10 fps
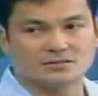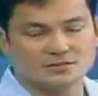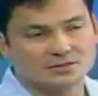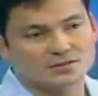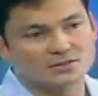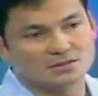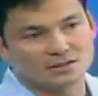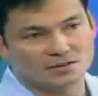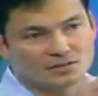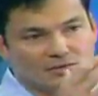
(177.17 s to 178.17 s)

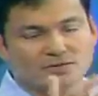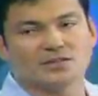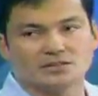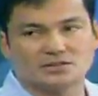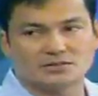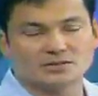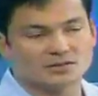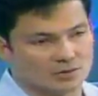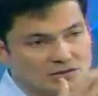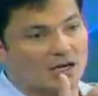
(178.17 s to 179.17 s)
Mm-hmm. In the movie industry,
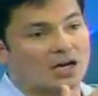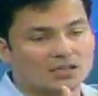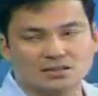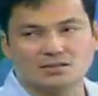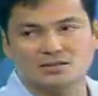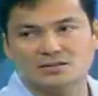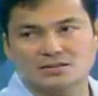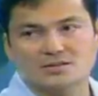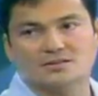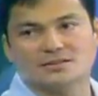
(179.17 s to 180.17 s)
it was us.
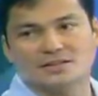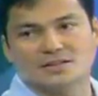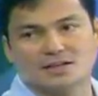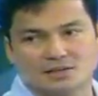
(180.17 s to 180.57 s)
And I don't